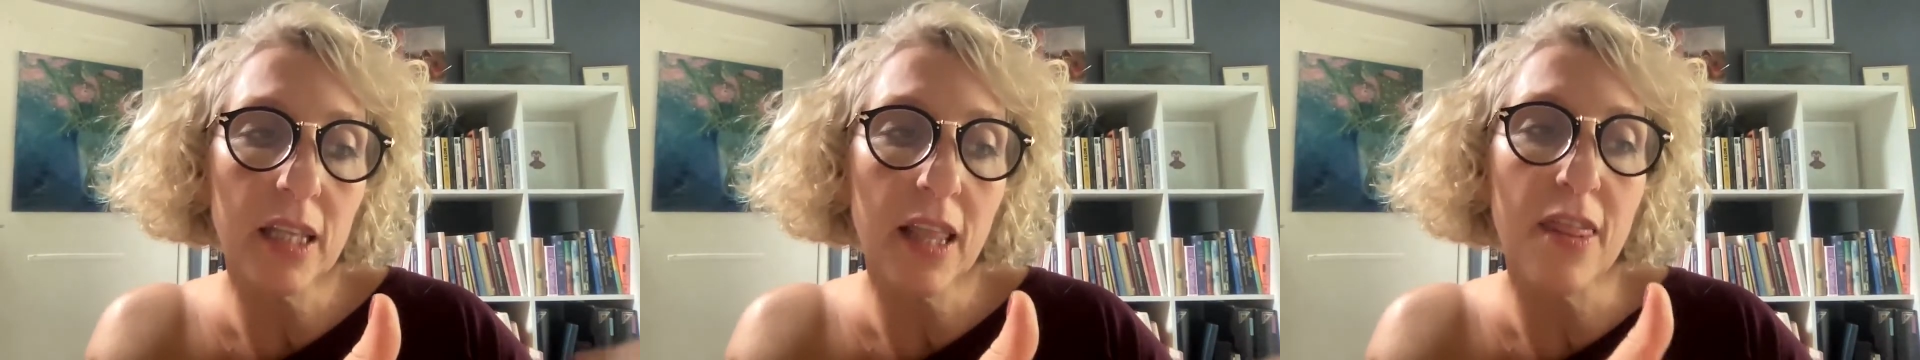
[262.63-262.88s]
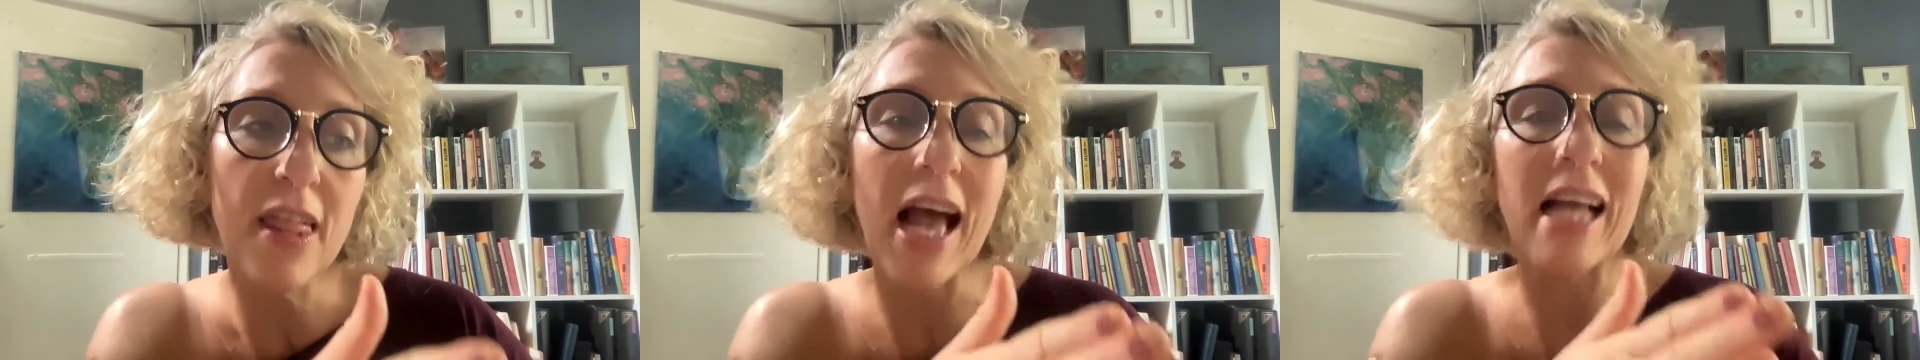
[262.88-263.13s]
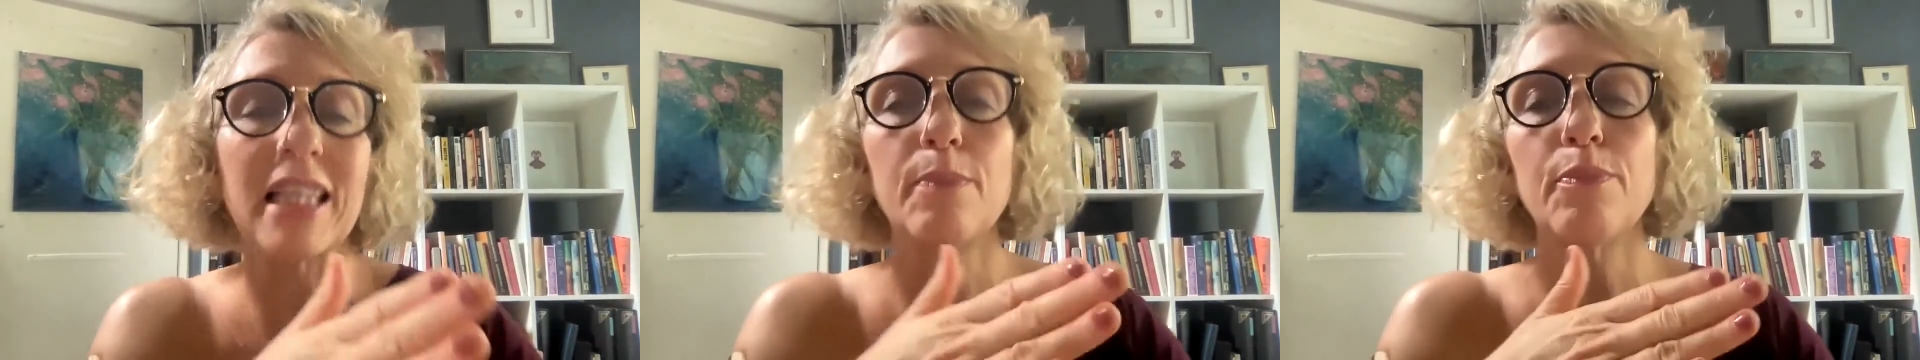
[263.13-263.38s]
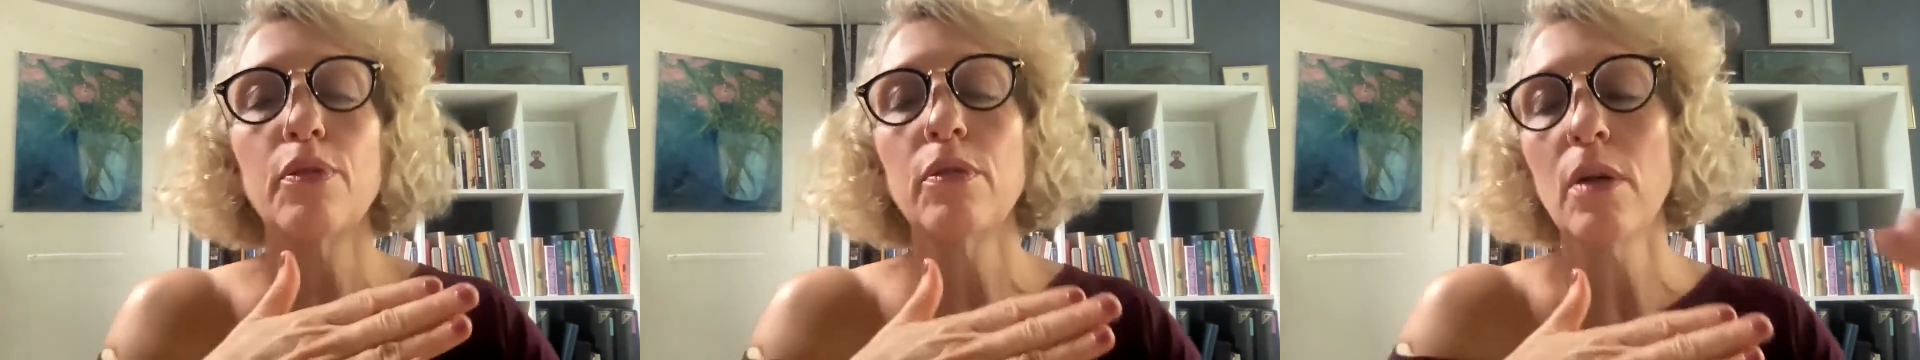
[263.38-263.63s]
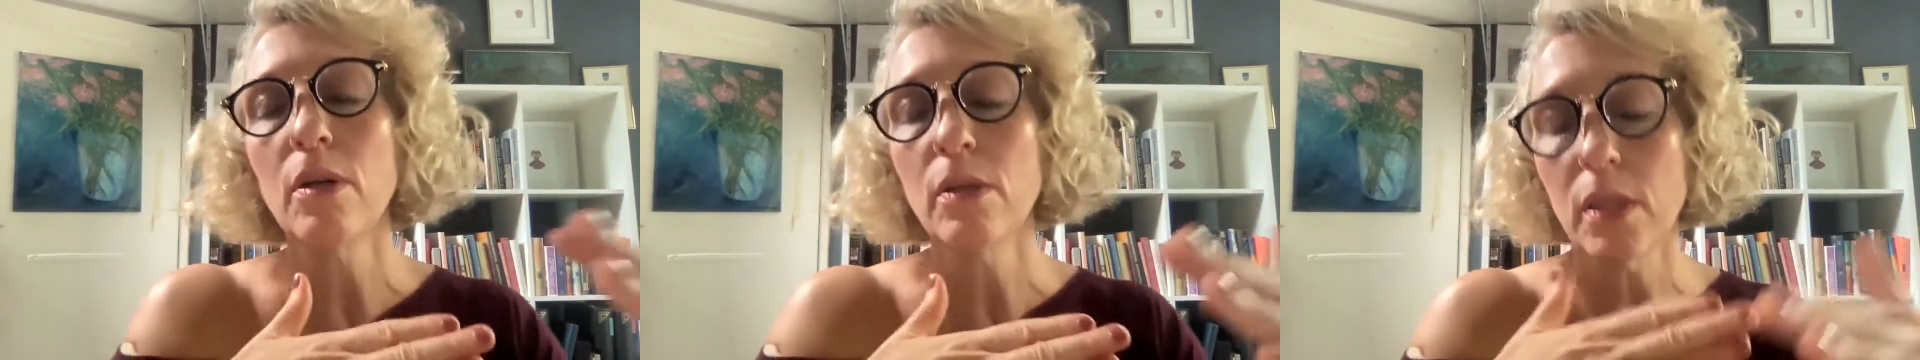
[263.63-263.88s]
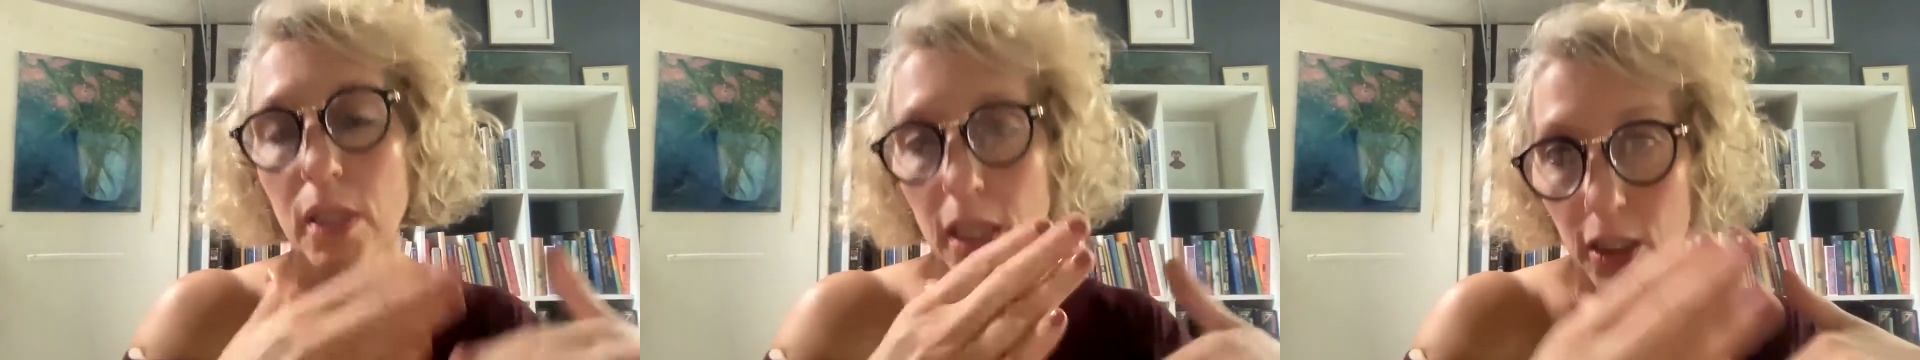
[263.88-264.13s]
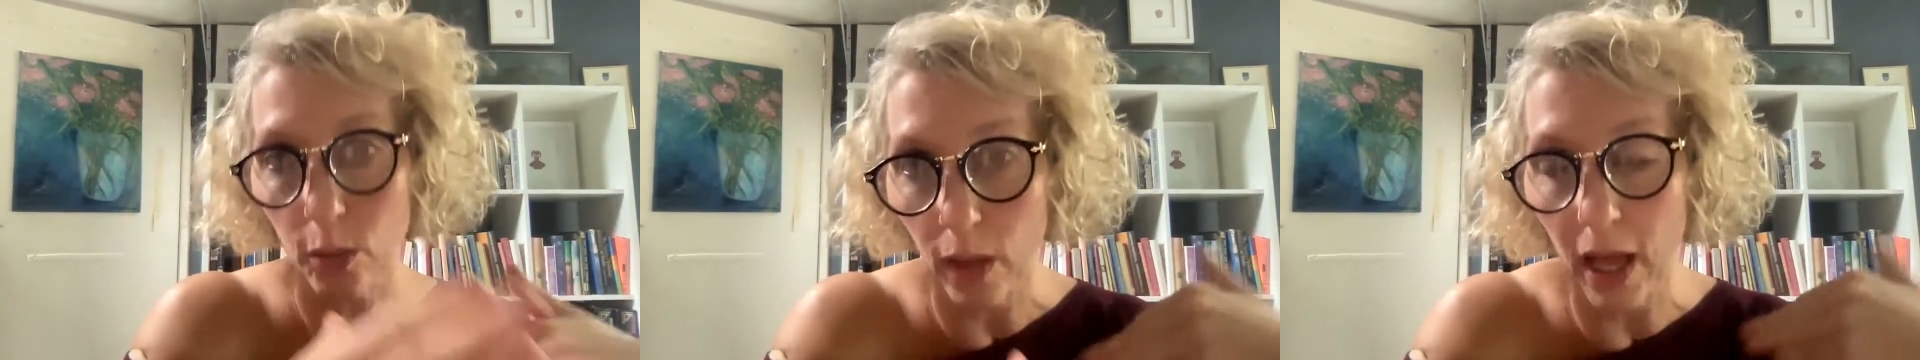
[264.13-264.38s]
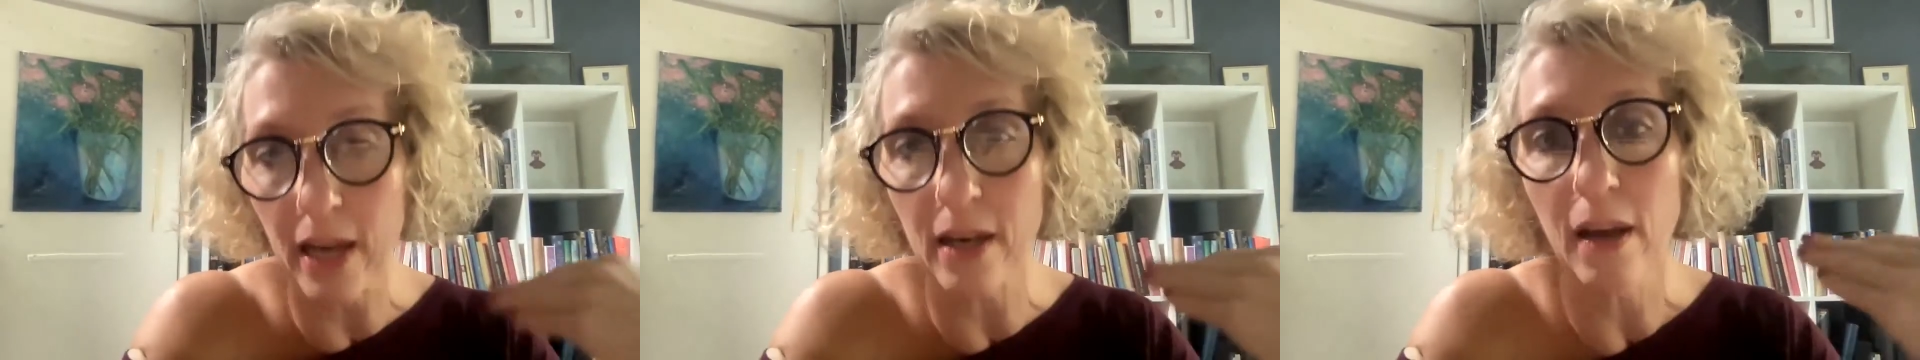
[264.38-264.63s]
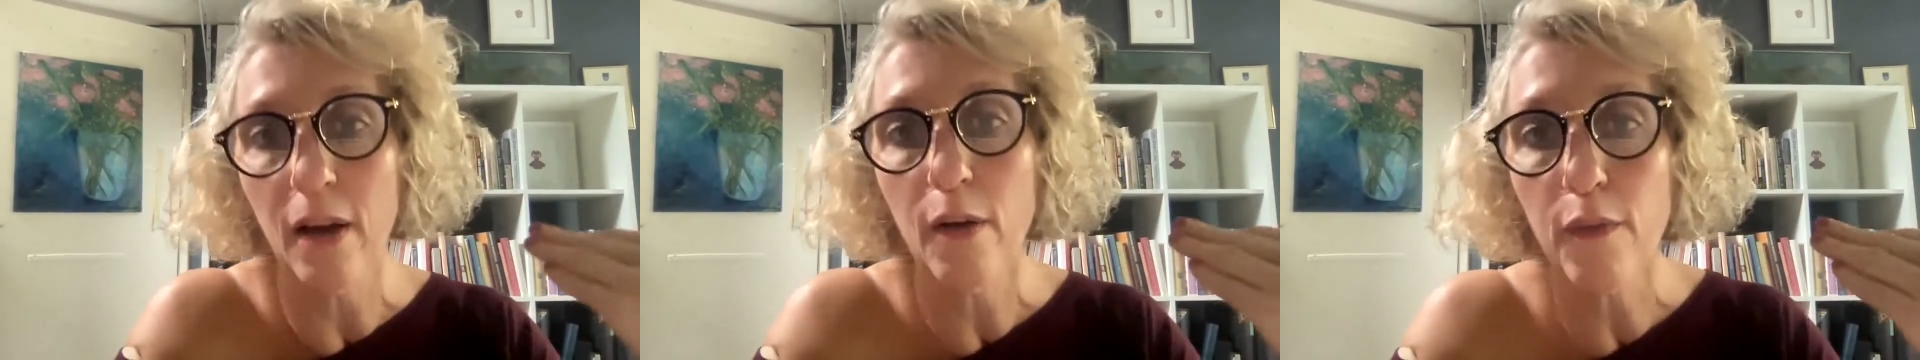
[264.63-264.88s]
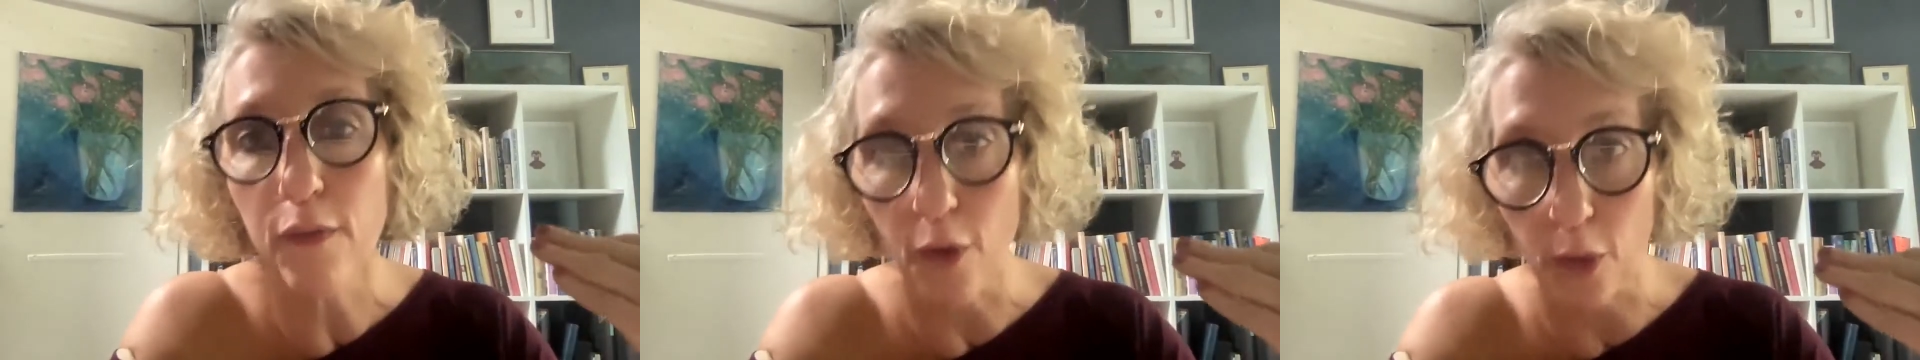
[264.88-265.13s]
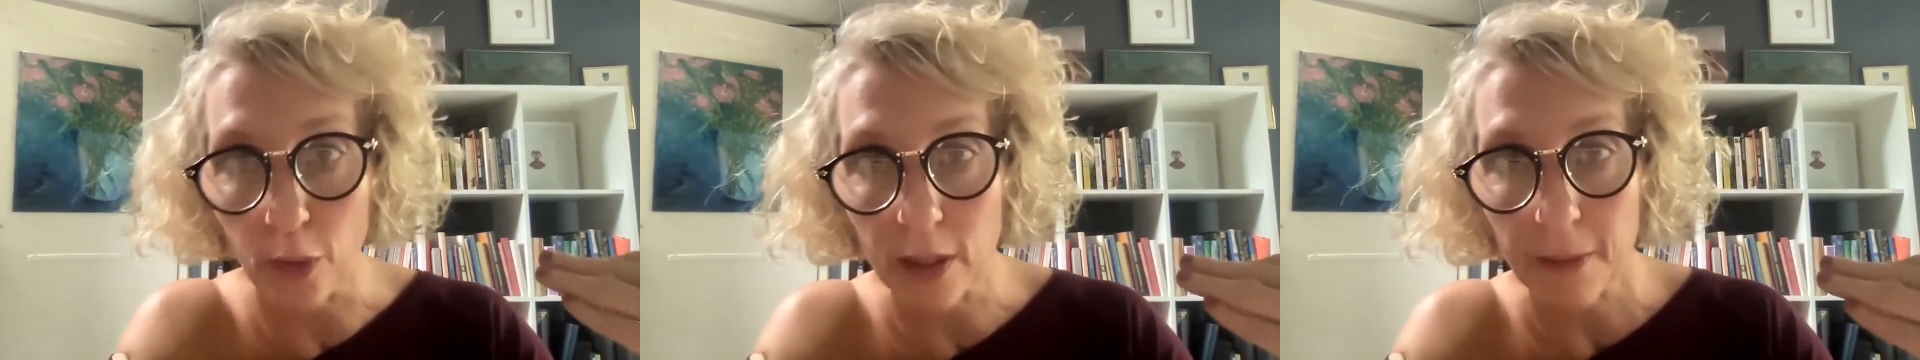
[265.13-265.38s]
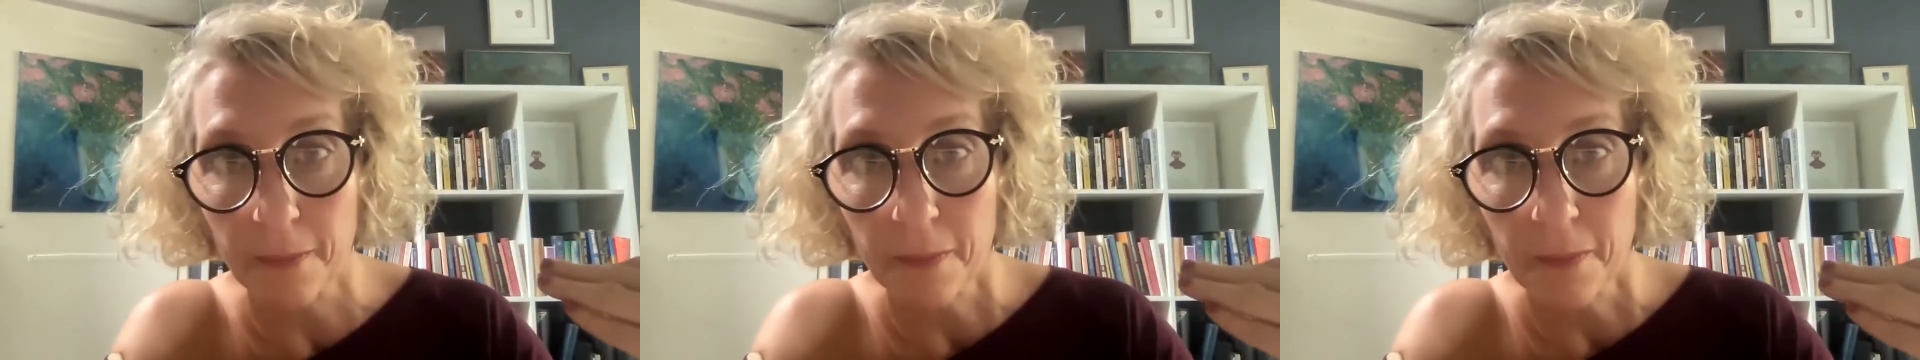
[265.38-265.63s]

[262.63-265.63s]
that process will unfold.